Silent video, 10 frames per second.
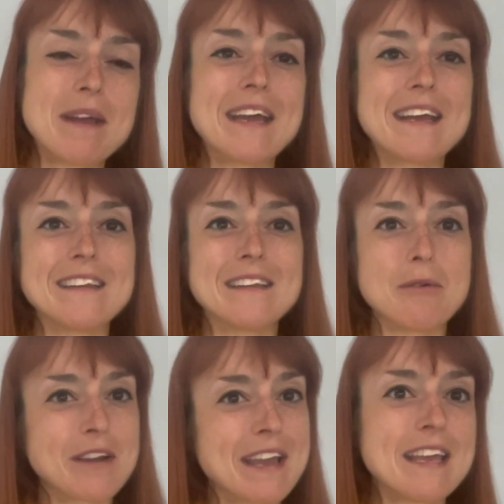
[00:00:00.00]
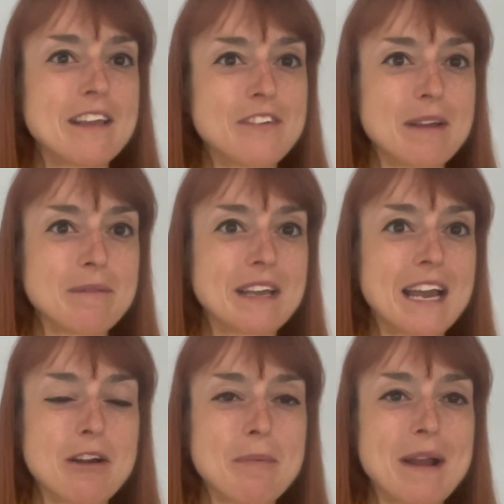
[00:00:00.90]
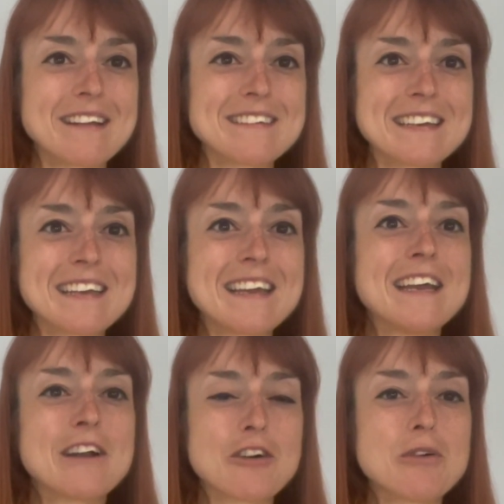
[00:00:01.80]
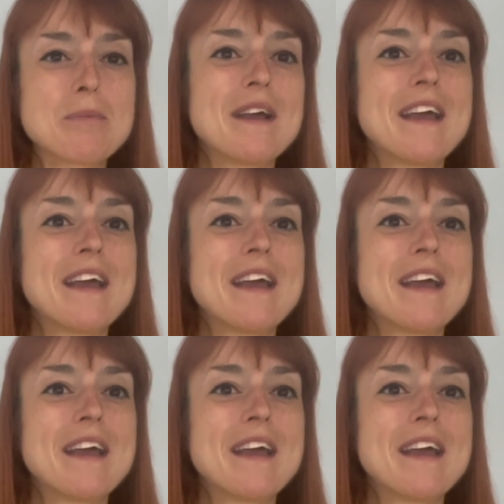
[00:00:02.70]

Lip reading: and the Mulcahy Family Chiropractic group,